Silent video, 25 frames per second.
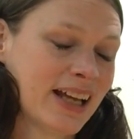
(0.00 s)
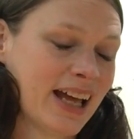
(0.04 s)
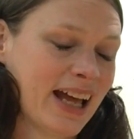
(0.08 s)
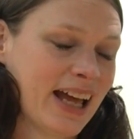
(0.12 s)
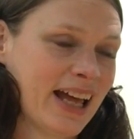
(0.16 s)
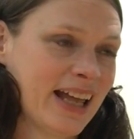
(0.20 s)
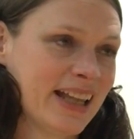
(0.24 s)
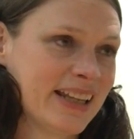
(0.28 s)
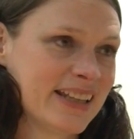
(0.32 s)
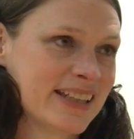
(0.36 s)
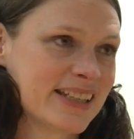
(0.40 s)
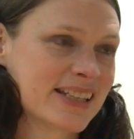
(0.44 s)

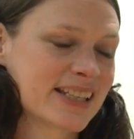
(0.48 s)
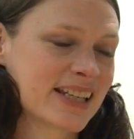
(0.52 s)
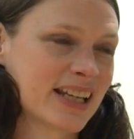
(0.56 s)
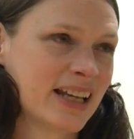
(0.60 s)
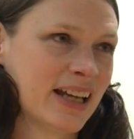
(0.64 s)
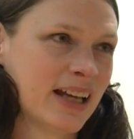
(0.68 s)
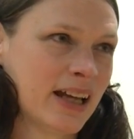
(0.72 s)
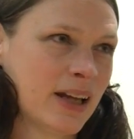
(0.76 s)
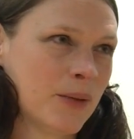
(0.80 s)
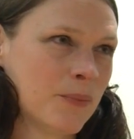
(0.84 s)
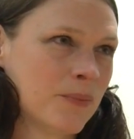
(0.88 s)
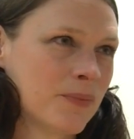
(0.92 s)
and
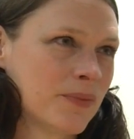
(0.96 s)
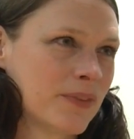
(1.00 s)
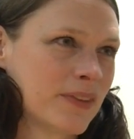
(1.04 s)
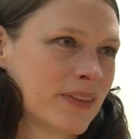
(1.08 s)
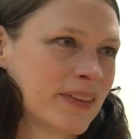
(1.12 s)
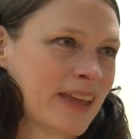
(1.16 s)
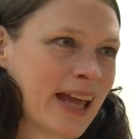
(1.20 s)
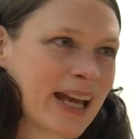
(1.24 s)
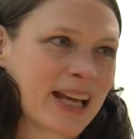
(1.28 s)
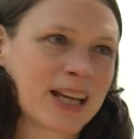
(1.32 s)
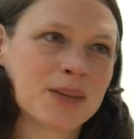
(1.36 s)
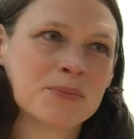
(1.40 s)

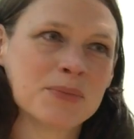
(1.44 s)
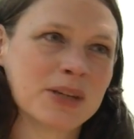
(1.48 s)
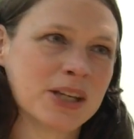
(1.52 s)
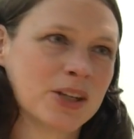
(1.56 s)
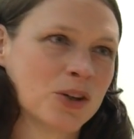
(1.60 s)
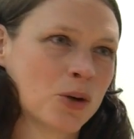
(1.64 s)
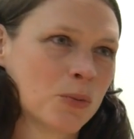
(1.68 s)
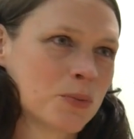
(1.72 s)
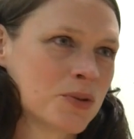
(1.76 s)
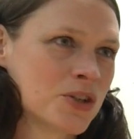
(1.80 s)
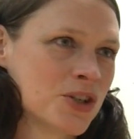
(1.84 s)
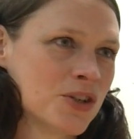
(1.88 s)
that can be
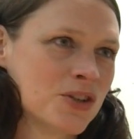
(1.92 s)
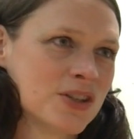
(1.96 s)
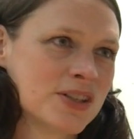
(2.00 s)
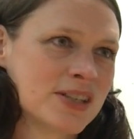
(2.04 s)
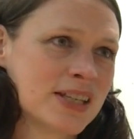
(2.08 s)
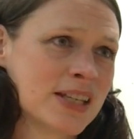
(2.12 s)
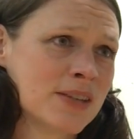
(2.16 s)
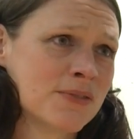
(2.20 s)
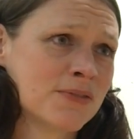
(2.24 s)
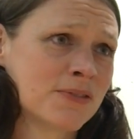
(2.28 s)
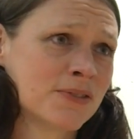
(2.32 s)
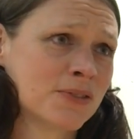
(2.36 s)
an
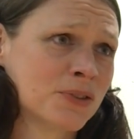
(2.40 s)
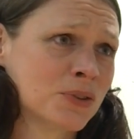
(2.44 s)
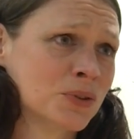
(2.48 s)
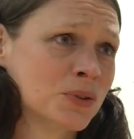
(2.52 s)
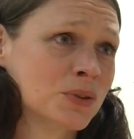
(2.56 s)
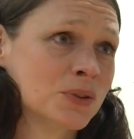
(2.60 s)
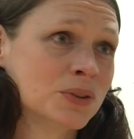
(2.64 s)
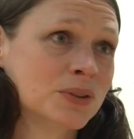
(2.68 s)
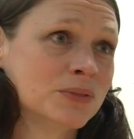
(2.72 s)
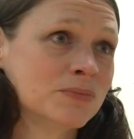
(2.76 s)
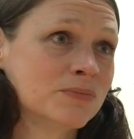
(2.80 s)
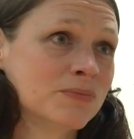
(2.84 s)
opportunity
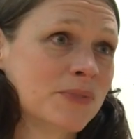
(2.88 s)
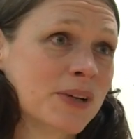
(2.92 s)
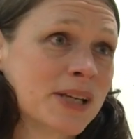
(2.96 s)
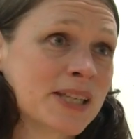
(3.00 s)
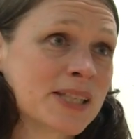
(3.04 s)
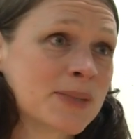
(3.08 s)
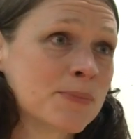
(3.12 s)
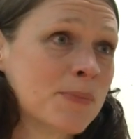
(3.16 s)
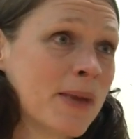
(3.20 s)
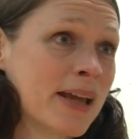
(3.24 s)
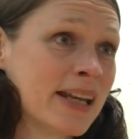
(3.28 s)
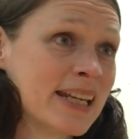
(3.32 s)
for
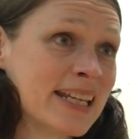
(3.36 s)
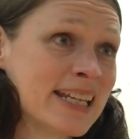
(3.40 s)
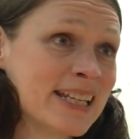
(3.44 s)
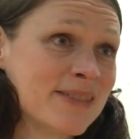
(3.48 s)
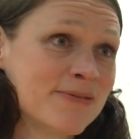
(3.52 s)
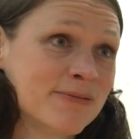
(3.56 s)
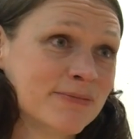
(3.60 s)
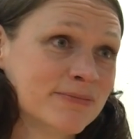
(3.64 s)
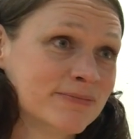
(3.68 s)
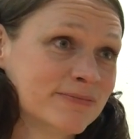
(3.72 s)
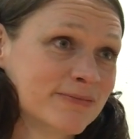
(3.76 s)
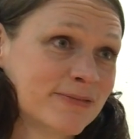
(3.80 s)
as
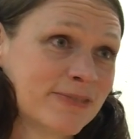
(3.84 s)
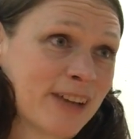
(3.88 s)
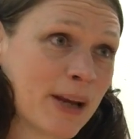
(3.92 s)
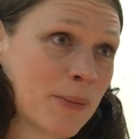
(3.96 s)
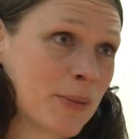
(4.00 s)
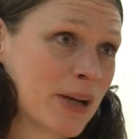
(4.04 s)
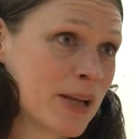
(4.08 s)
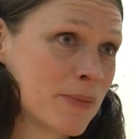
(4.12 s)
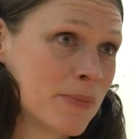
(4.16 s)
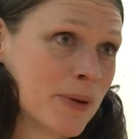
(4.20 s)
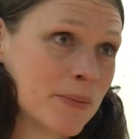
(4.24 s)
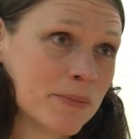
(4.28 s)
many
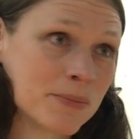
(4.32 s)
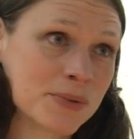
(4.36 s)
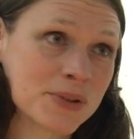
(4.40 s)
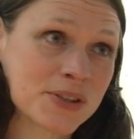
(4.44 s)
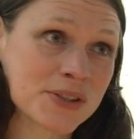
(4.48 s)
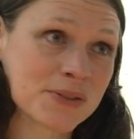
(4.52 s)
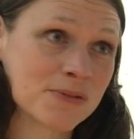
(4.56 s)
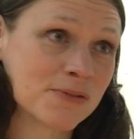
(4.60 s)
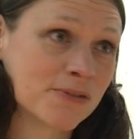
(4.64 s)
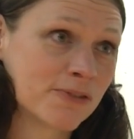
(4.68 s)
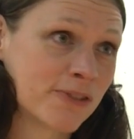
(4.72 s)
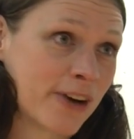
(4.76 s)
family
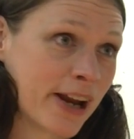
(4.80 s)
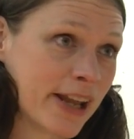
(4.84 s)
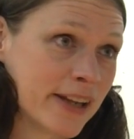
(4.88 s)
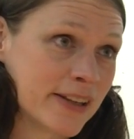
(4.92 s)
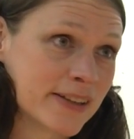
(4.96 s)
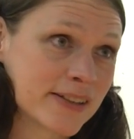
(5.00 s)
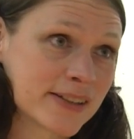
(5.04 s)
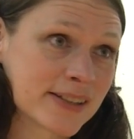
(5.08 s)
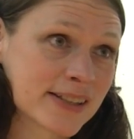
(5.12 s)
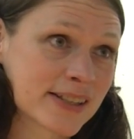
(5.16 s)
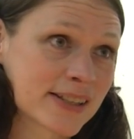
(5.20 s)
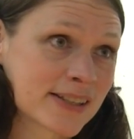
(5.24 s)
members and
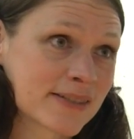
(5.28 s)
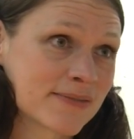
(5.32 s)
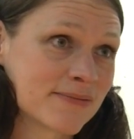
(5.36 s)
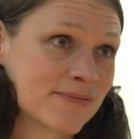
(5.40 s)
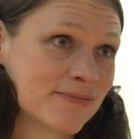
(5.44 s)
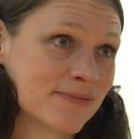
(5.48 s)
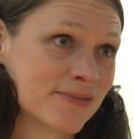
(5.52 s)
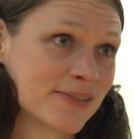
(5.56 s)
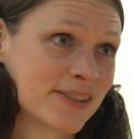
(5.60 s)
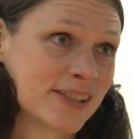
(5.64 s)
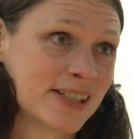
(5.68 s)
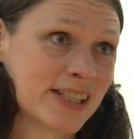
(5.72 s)
friends
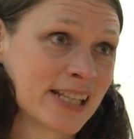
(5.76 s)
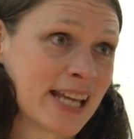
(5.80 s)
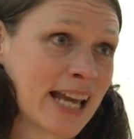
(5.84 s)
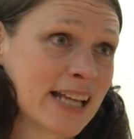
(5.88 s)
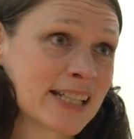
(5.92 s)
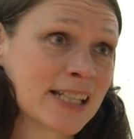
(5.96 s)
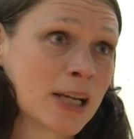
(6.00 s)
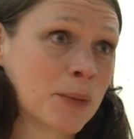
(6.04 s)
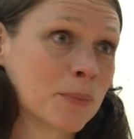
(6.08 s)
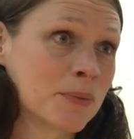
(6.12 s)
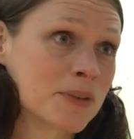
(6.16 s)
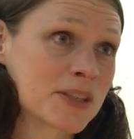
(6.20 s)
to
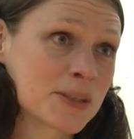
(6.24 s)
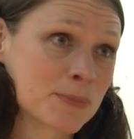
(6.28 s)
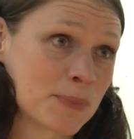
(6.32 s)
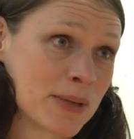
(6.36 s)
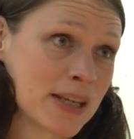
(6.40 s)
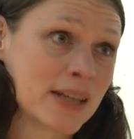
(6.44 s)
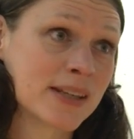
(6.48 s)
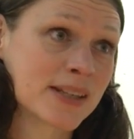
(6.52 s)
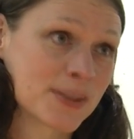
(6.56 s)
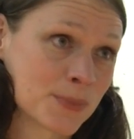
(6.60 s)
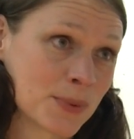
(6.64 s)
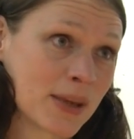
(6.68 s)
get up and
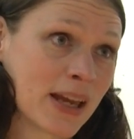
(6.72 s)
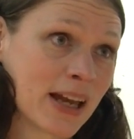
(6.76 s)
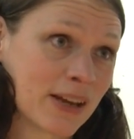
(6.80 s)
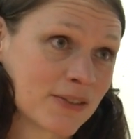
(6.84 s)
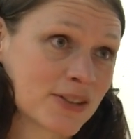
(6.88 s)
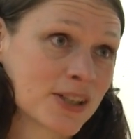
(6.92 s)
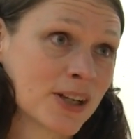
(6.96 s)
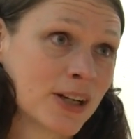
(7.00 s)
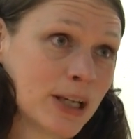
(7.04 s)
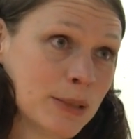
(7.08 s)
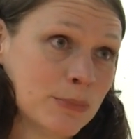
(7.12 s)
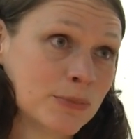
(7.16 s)
speak as we have
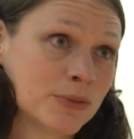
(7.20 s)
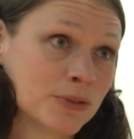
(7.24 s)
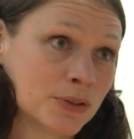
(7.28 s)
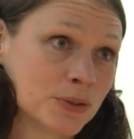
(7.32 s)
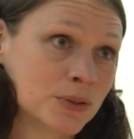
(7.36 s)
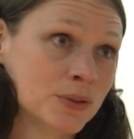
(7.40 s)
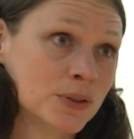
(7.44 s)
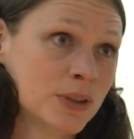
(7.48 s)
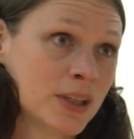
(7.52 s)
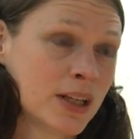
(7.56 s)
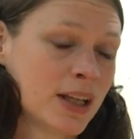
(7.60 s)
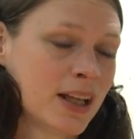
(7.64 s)
time
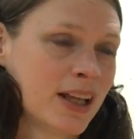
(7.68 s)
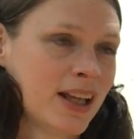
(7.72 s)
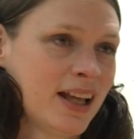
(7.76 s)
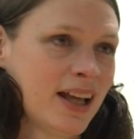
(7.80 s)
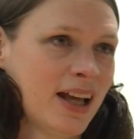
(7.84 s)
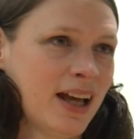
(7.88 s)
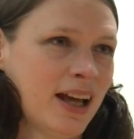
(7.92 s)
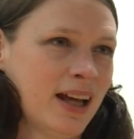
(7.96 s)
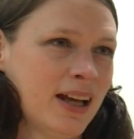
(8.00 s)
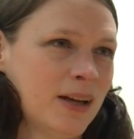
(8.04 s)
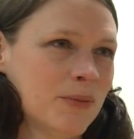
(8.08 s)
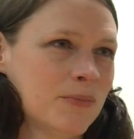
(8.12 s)
for,
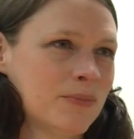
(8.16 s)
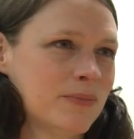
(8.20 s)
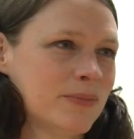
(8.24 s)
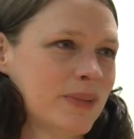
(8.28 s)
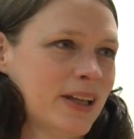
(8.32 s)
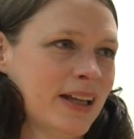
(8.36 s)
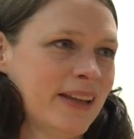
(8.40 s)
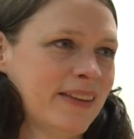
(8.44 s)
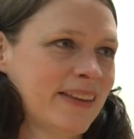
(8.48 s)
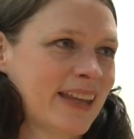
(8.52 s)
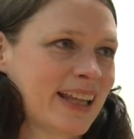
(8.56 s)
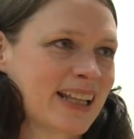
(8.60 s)

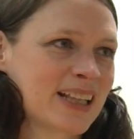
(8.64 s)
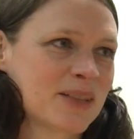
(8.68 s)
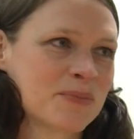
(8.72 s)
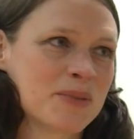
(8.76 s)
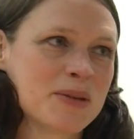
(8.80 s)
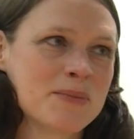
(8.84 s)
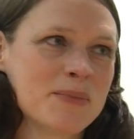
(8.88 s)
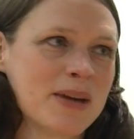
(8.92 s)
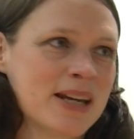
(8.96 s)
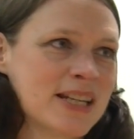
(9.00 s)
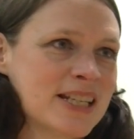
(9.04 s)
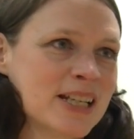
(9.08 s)
and that'll
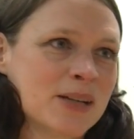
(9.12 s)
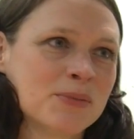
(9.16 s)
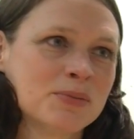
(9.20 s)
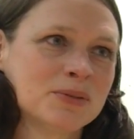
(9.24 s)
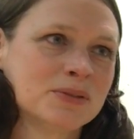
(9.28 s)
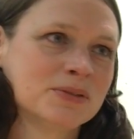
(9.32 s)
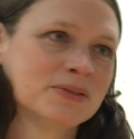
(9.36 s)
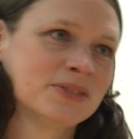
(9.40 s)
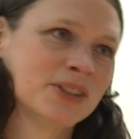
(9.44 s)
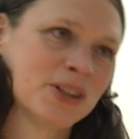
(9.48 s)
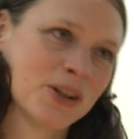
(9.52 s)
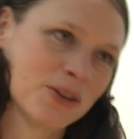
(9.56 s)
be made up
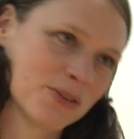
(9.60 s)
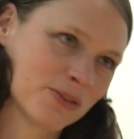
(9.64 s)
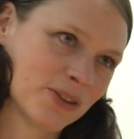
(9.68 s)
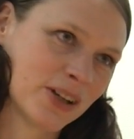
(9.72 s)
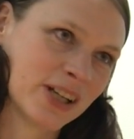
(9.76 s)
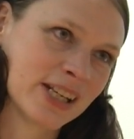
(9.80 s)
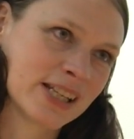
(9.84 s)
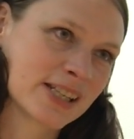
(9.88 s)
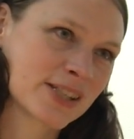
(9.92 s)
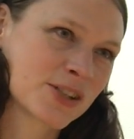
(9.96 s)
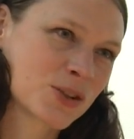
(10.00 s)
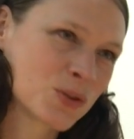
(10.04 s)
of
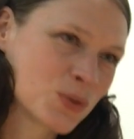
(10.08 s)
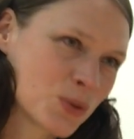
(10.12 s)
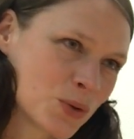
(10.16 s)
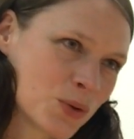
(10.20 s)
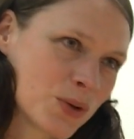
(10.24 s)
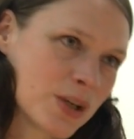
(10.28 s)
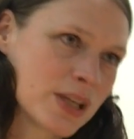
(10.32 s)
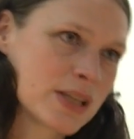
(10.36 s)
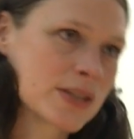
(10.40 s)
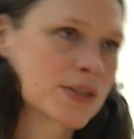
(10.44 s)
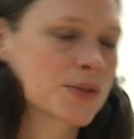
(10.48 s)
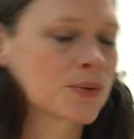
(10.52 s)
funny
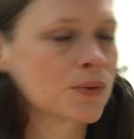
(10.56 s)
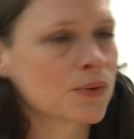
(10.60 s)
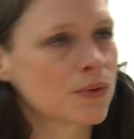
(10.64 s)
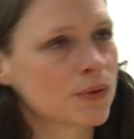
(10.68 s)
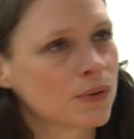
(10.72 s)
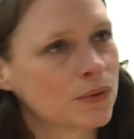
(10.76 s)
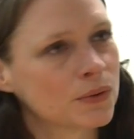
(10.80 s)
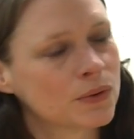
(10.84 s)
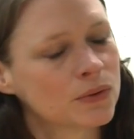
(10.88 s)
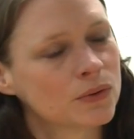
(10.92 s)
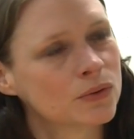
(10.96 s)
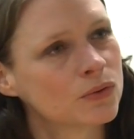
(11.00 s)
stories
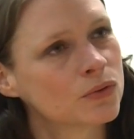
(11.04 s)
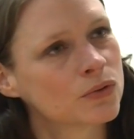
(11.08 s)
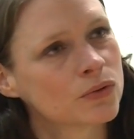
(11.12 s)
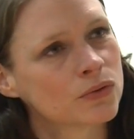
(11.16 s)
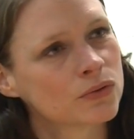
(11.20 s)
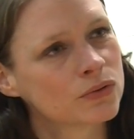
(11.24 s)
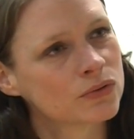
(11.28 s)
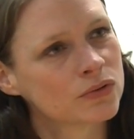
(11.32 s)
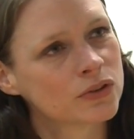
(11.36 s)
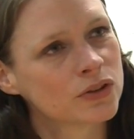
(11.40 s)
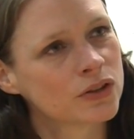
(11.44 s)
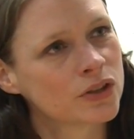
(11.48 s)
or
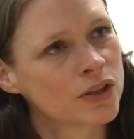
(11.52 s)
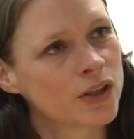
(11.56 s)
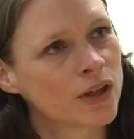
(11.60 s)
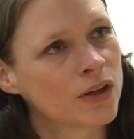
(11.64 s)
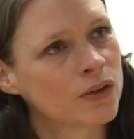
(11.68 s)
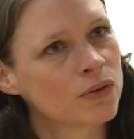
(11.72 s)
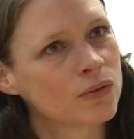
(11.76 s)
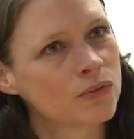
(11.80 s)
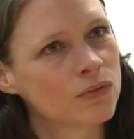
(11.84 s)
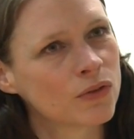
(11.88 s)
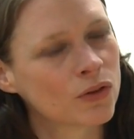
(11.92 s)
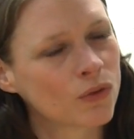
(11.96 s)

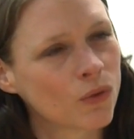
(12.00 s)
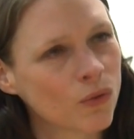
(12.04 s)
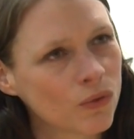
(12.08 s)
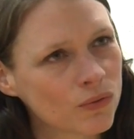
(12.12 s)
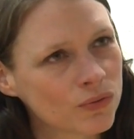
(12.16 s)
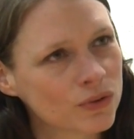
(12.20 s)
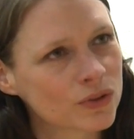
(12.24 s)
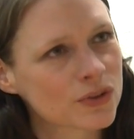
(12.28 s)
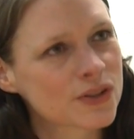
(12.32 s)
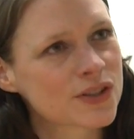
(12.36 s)
thoughtful